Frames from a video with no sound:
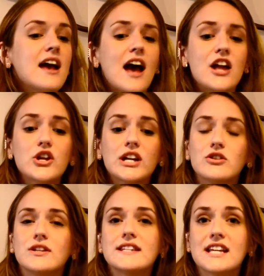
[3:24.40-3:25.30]
And you can do
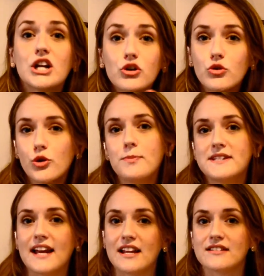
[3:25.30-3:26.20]
this in a group
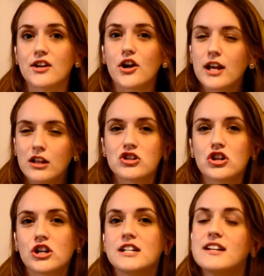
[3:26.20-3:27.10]
setting so your English
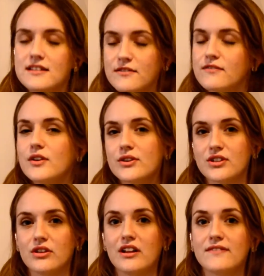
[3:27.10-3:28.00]
learner doesn't feel
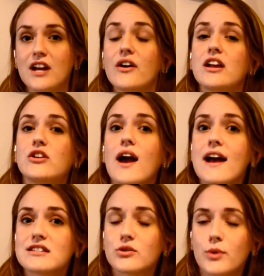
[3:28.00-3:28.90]
so left out, and you
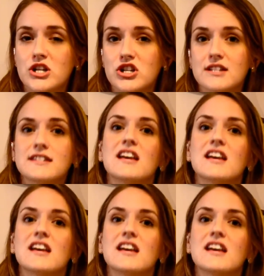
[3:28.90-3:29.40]
ask questions